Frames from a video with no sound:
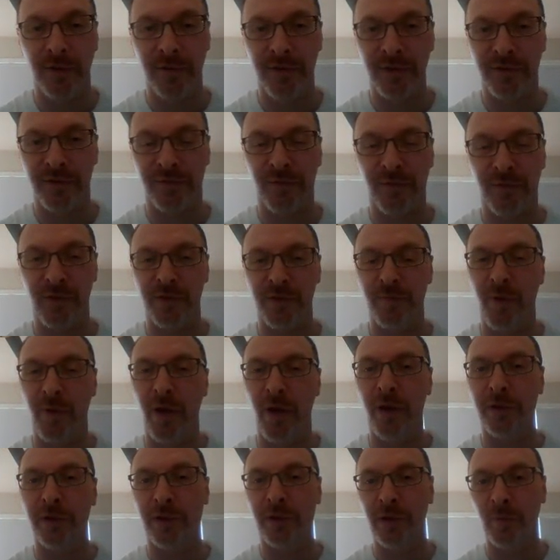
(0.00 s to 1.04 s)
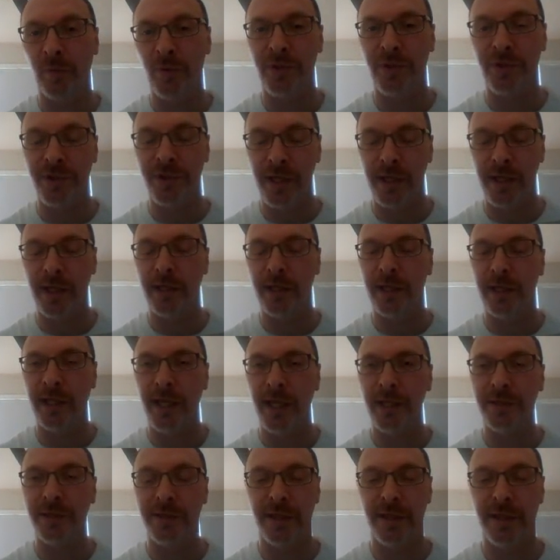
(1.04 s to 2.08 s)
this first molecule, which is
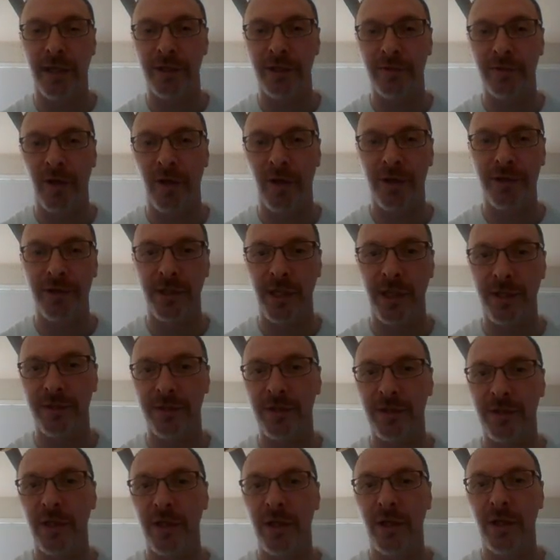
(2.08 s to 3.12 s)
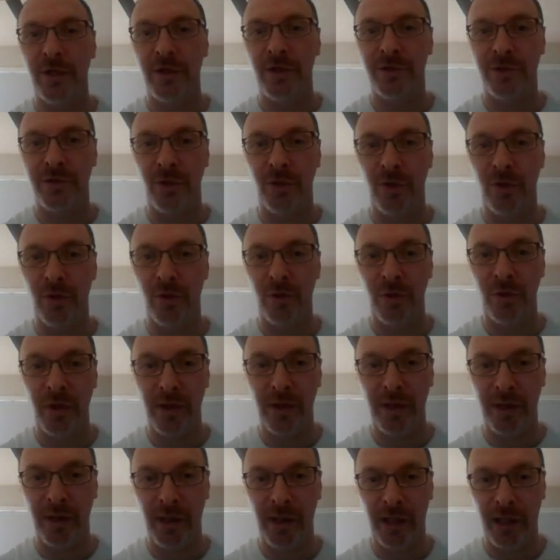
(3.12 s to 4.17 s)
NADH dehydrogenase. So
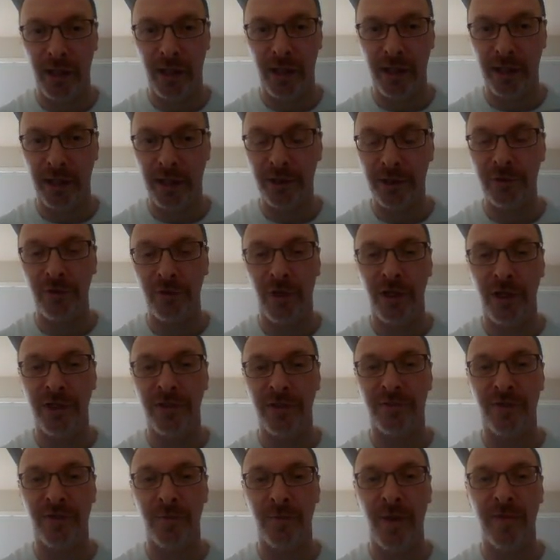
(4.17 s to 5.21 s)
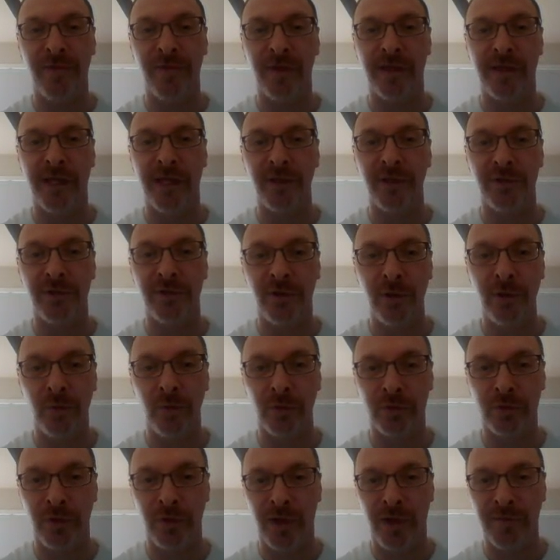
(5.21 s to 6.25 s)
electrons from FADH2
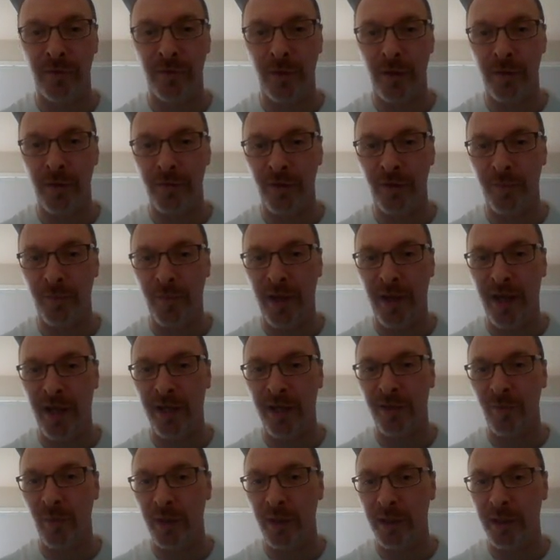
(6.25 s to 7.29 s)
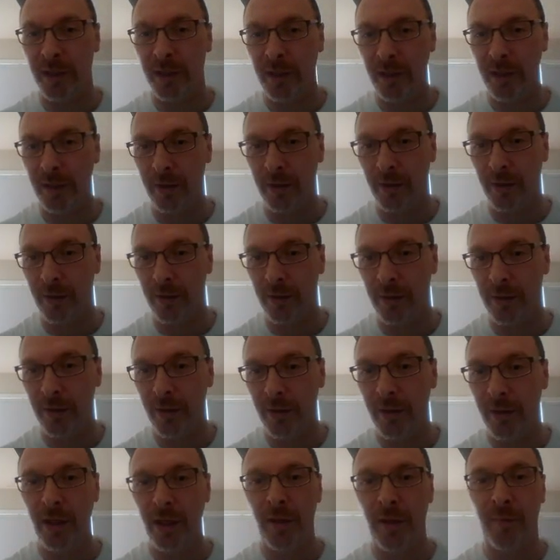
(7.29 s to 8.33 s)
will travel along this pathway here,
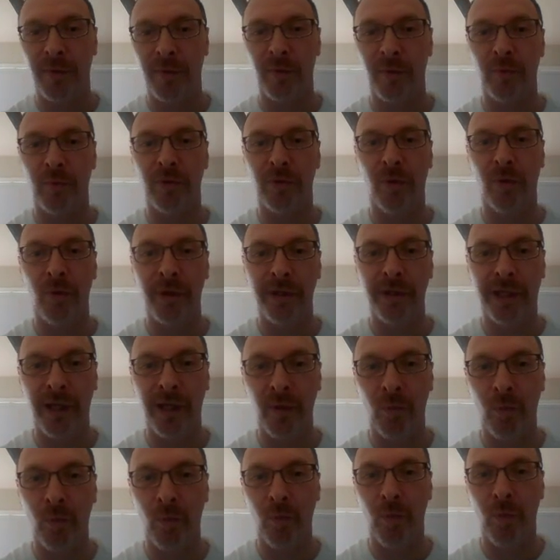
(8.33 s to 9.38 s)
but it will only get